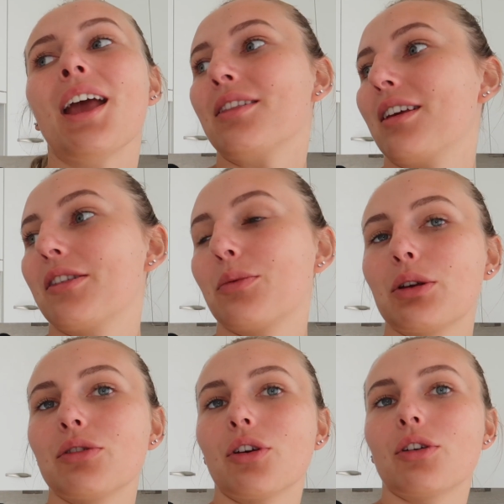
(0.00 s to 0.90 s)
They
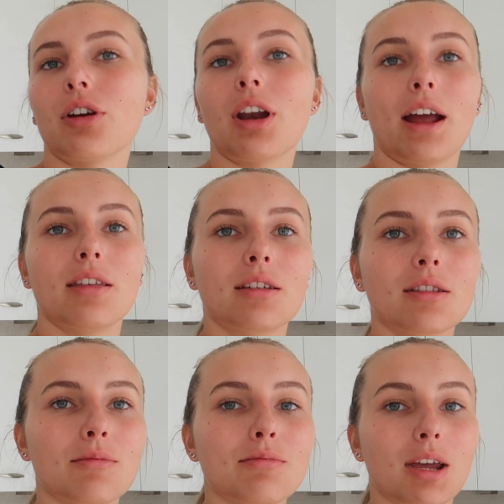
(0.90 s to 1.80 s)
smell so good. I think
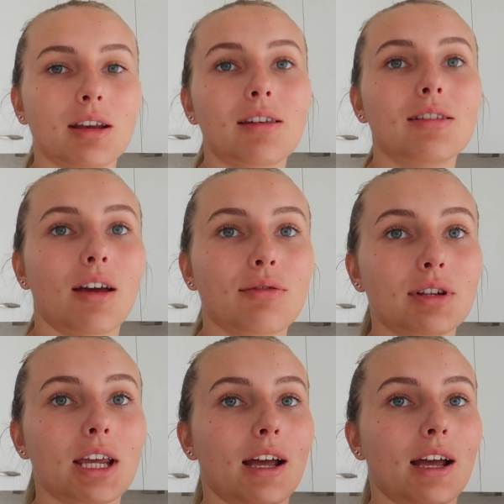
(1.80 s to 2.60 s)
the mint definitely